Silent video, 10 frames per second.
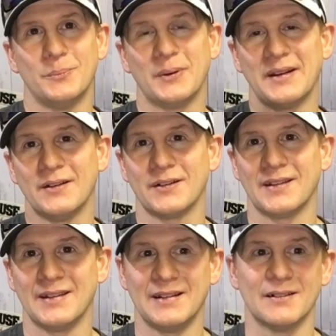But here's
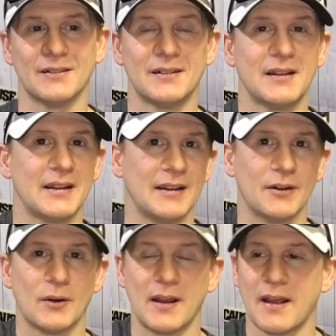the deal. You
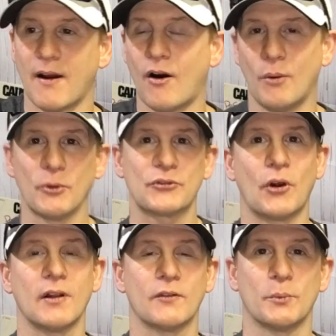know, almost
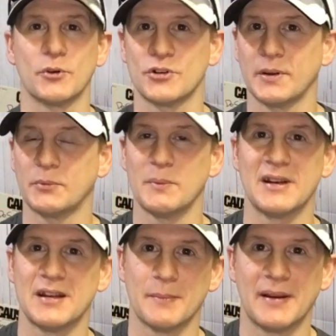all of them are shipped
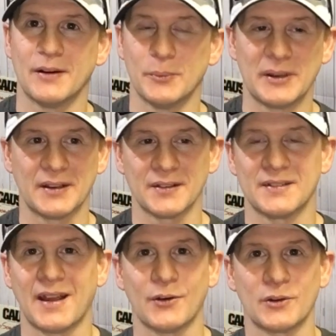media mail because
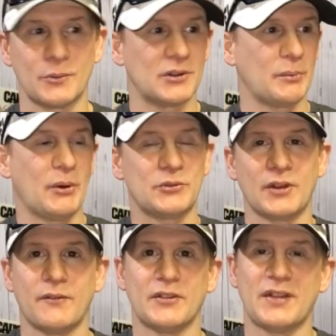not only would the post
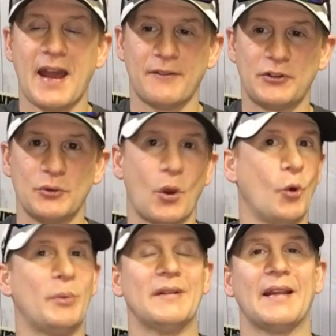office have to
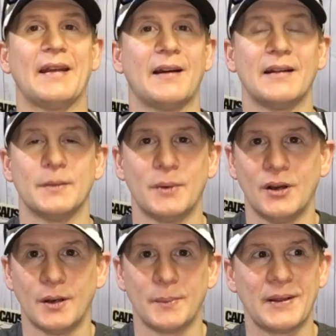open that item
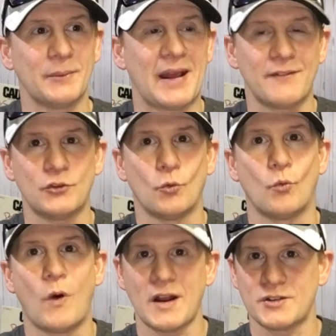up, they would have to
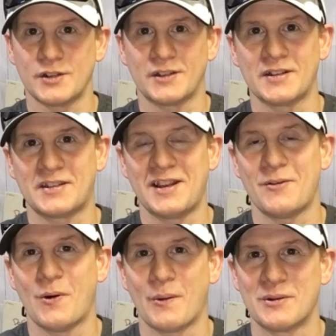watch it to see
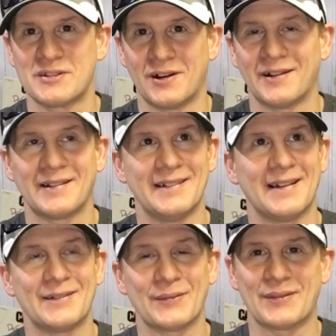what was on it, and
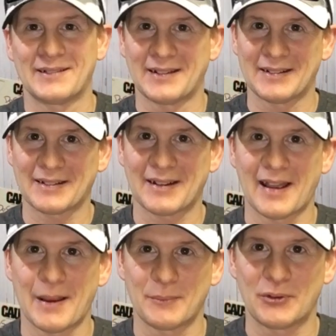I don't think that's going to
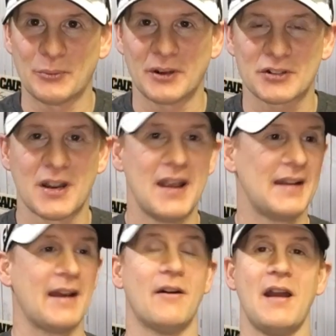happen too much.
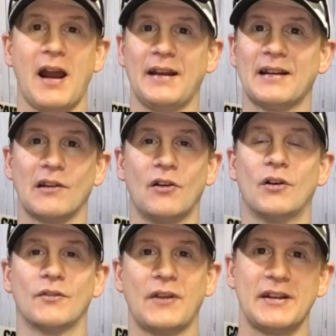Now, I did a
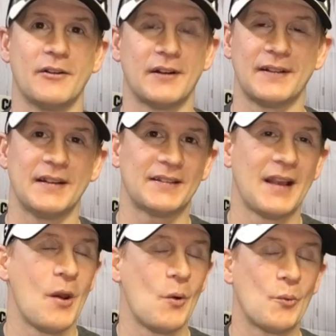long video on this,
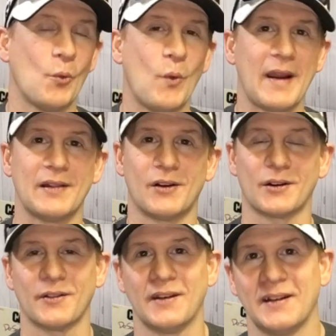way
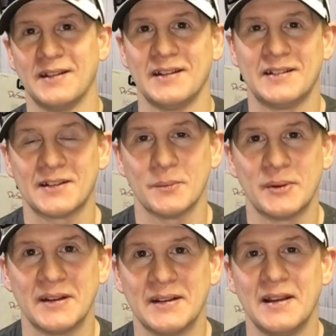longer than it needs to
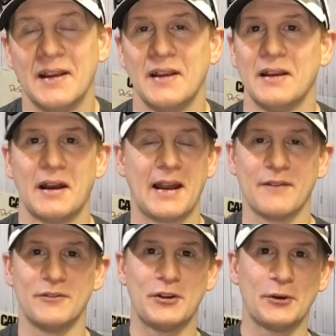be. I
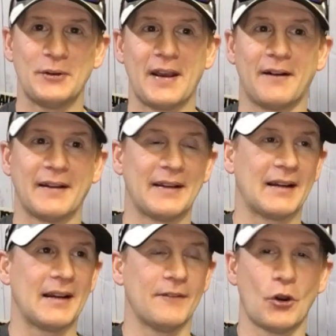have no doubt, and
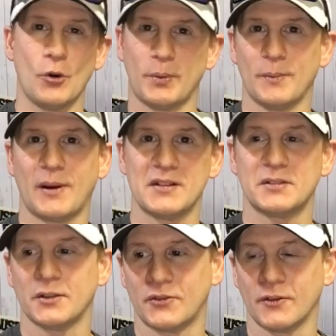I have opened
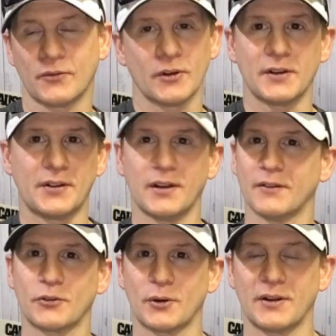myself up for a ton
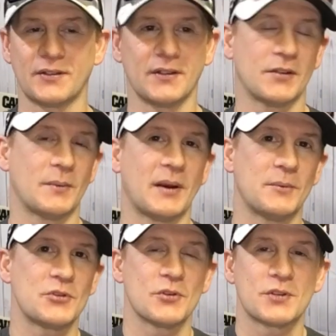of criticism, and I'm
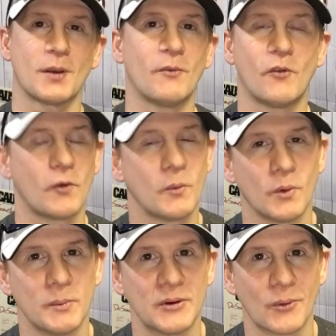sure some of it
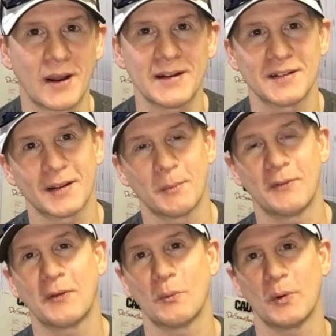will be right and some
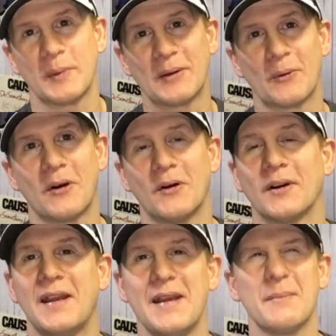of it will be wrong,
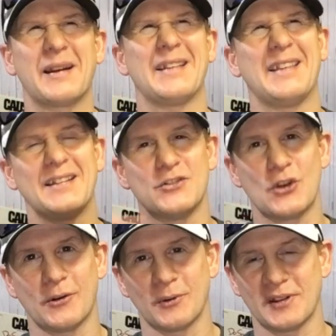but I think
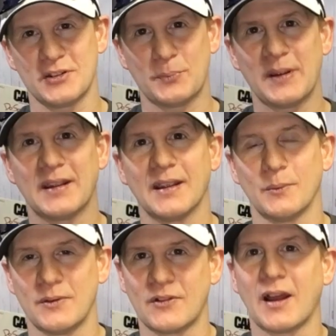generally speaking,
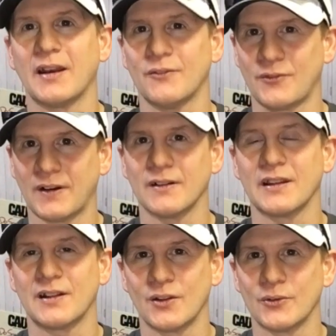we've got it
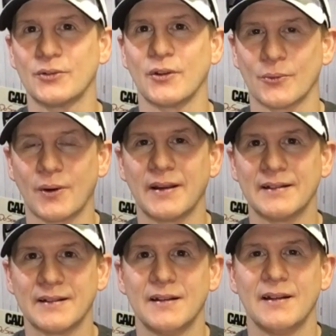fairly close to the
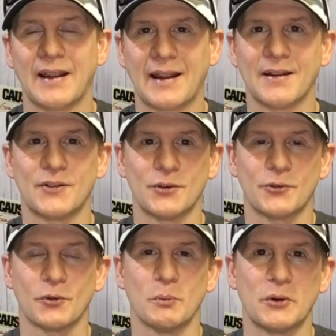right answers
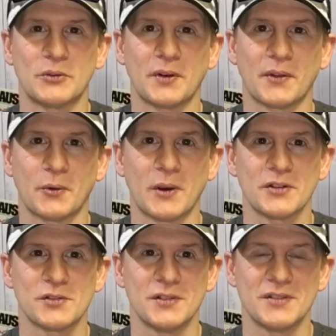for most of the
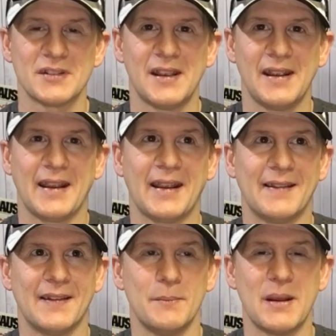questions,
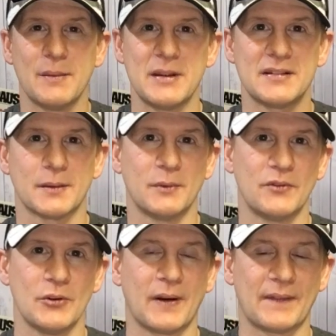and then maybe some
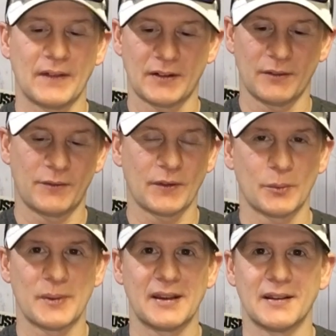of you out there can fill
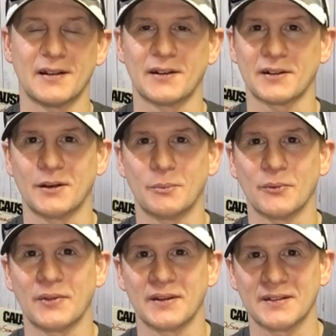me in on a couple
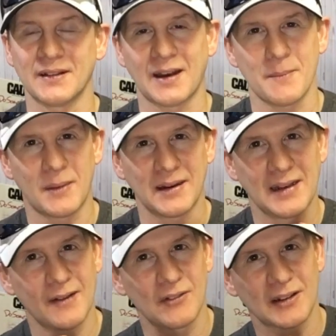things that I might
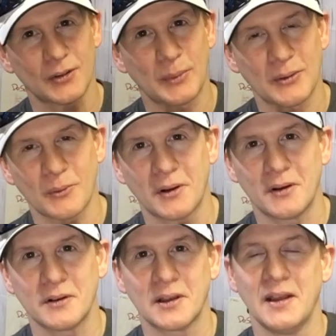have a little bit
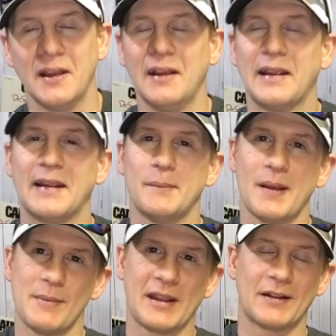wrong, and
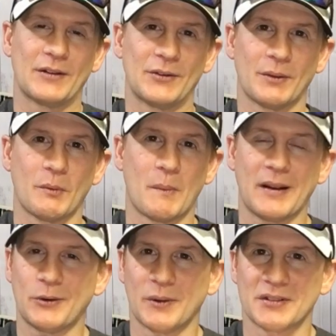maybe answer some of
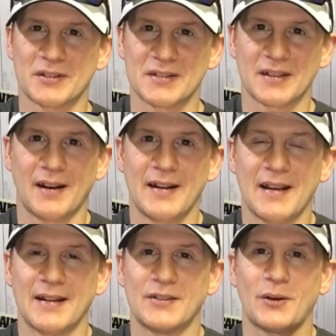my questions that I
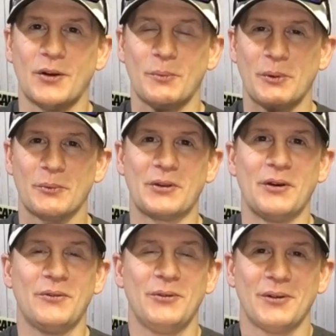had. So I hope it was
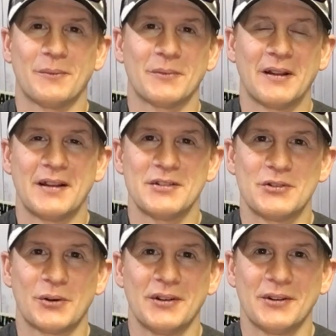helpful, and I'm glad you
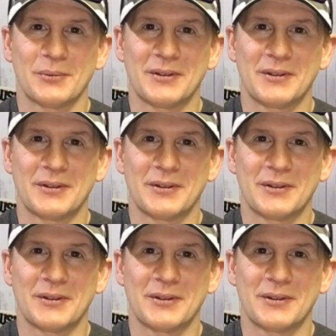joined us.